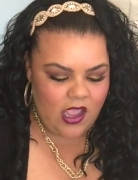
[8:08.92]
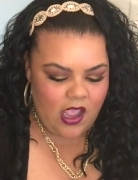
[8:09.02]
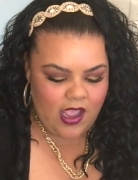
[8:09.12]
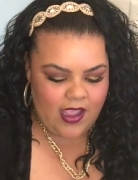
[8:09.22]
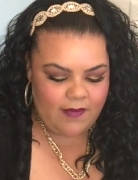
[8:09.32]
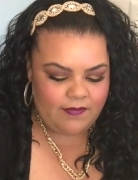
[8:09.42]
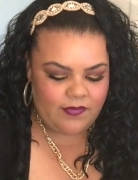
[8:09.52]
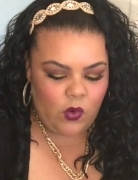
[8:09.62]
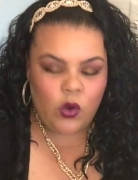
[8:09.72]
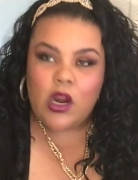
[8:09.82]
um,
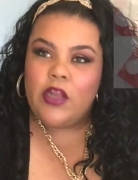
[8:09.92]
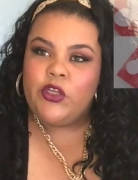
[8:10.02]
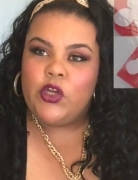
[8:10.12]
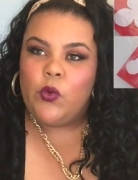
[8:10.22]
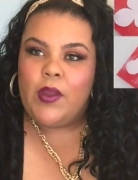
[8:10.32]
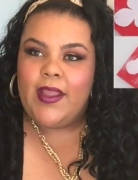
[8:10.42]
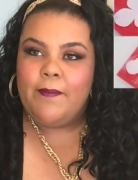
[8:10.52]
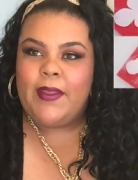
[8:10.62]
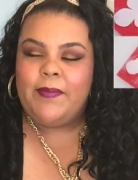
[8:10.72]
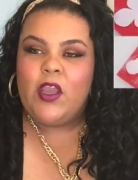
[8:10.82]
or you know
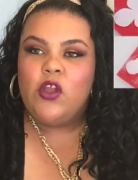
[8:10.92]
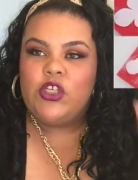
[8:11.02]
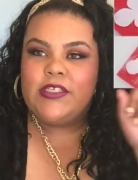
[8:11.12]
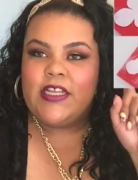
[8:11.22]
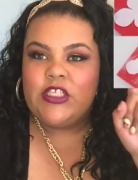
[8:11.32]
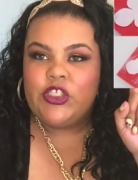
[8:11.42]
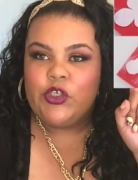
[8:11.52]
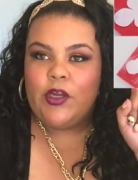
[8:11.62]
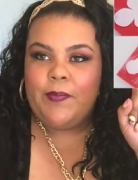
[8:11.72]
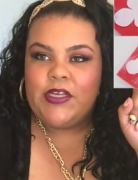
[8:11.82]
what, maybe I'll just
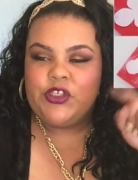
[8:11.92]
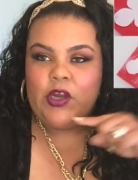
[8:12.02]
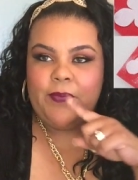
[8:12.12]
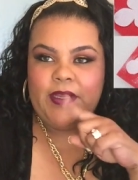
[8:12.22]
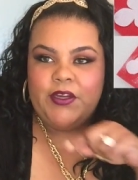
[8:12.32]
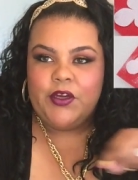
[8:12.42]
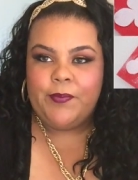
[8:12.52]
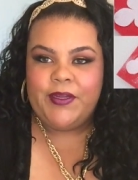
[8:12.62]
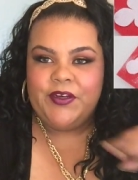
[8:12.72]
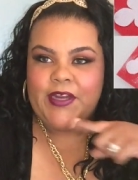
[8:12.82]
insert a picture up here,
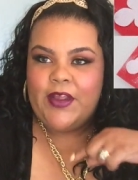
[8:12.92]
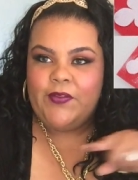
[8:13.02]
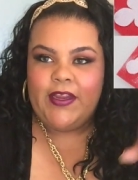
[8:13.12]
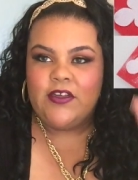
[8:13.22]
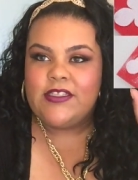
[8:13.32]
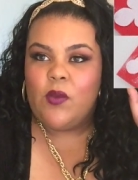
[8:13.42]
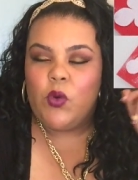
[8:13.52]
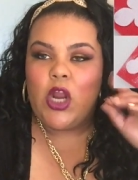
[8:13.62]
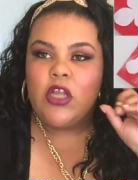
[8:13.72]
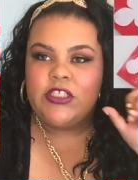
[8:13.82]
up here, down there
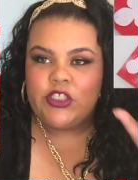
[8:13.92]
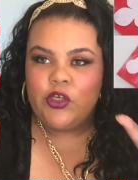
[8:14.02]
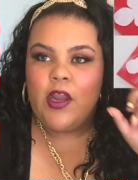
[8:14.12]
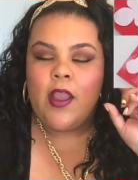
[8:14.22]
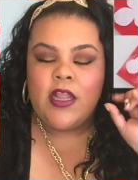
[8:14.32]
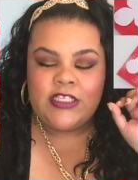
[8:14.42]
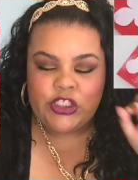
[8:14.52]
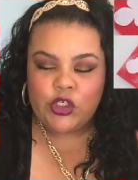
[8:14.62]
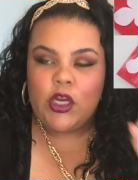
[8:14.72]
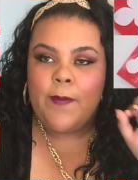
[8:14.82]
somewhere. I'll insert,
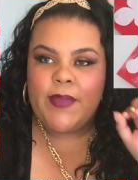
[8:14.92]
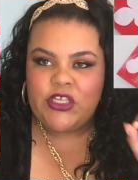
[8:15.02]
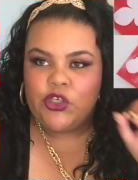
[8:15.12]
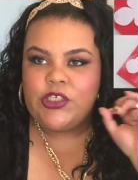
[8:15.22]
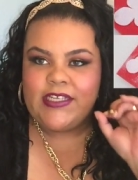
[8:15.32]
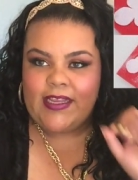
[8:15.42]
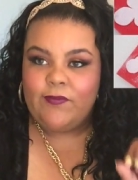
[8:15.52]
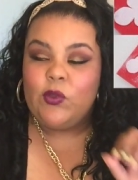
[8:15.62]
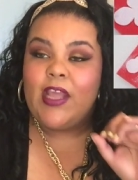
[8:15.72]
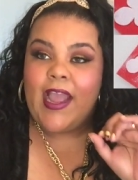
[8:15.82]
insert a picture to
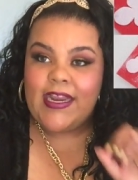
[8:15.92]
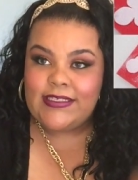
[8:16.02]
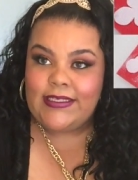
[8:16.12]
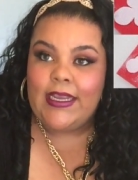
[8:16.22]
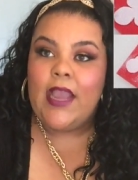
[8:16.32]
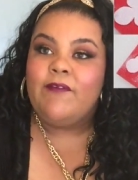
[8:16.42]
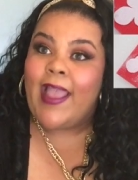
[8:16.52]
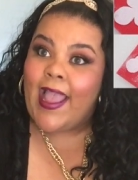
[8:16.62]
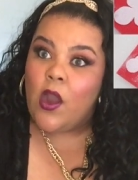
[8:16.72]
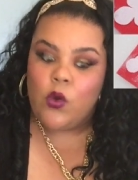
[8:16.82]
give you the idea of
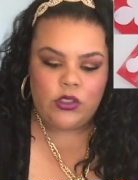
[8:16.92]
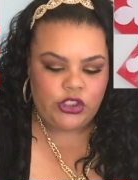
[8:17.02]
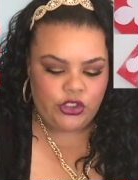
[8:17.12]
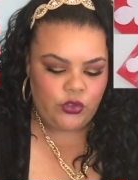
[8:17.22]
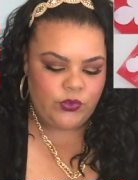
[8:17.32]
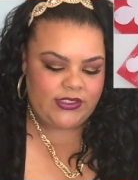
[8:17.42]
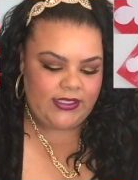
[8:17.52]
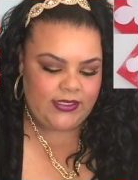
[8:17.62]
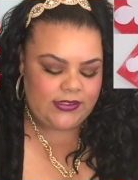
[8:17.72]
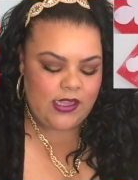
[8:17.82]
how to use
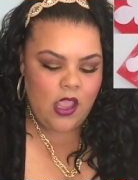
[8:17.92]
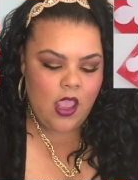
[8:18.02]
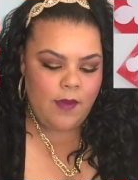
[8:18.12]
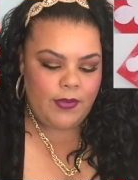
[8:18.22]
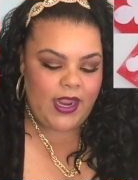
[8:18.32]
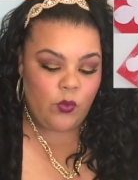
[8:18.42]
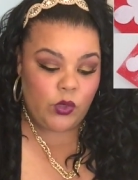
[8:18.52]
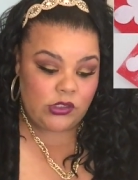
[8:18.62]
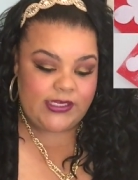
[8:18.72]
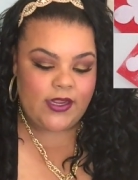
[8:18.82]
these. But I
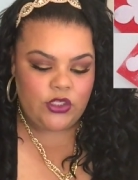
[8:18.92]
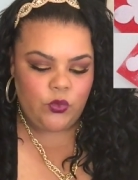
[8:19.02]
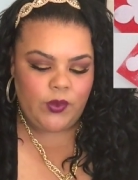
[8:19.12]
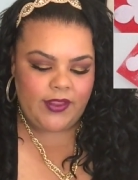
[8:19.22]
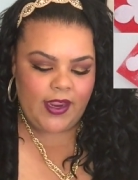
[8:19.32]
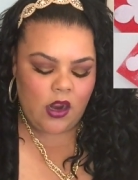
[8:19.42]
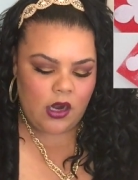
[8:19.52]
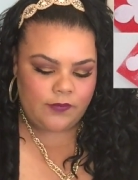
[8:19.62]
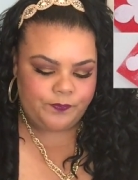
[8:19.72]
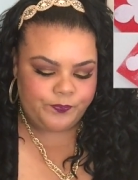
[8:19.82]
will tell you what they
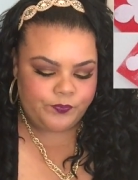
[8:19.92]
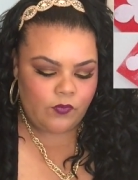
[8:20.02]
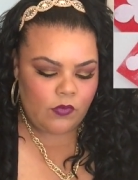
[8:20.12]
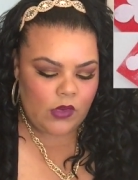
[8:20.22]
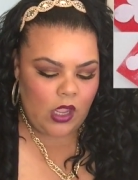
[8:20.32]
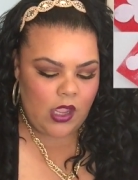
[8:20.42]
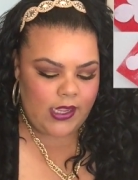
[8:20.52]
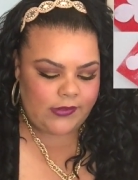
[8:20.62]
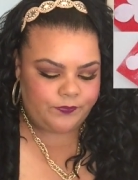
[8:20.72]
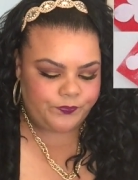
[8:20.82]
are.
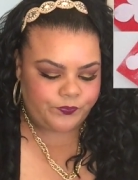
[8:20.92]
Um,